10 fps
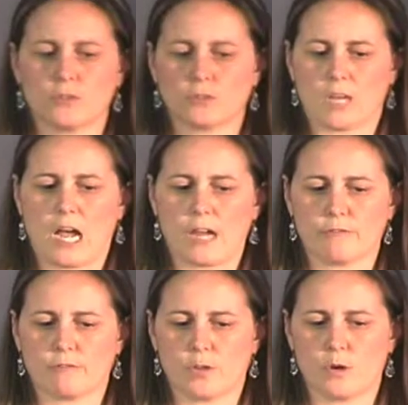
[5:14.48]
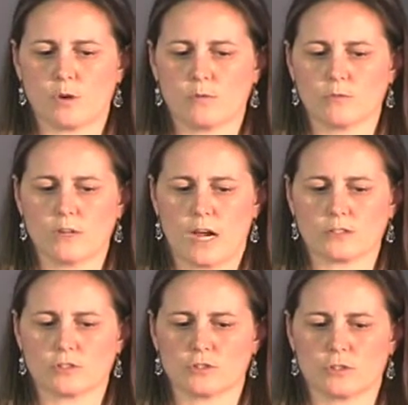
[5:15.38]
to those high flow
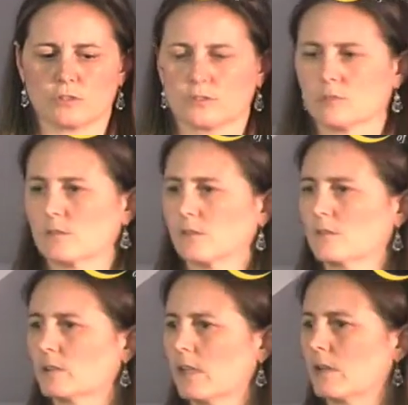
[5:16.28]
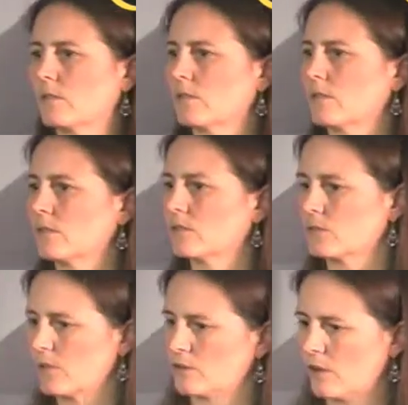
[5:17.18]
oxygens that
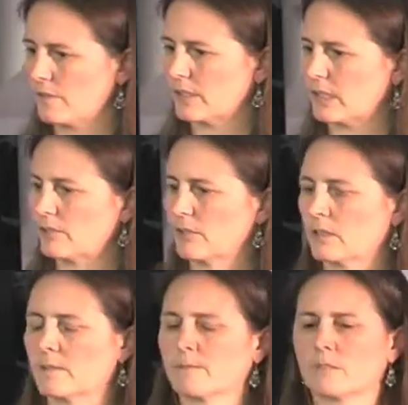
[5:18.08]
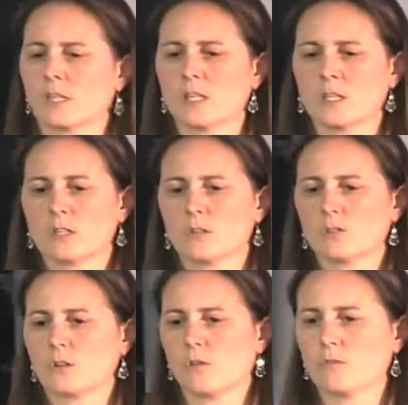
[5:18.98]
is often given.
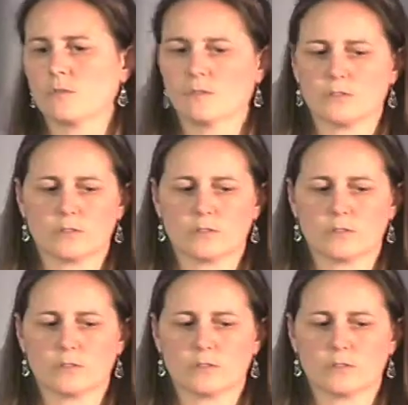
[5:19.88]
So